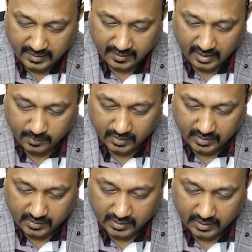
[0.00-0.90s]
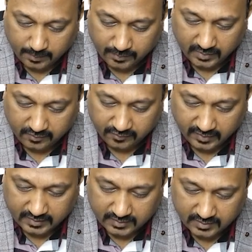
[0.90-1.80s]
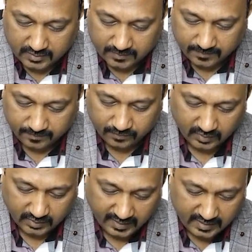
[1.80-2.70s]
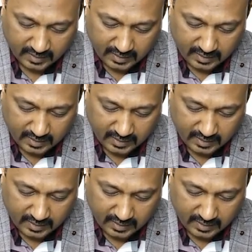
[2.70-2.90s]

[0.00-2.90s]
aberrant epiphysis, right?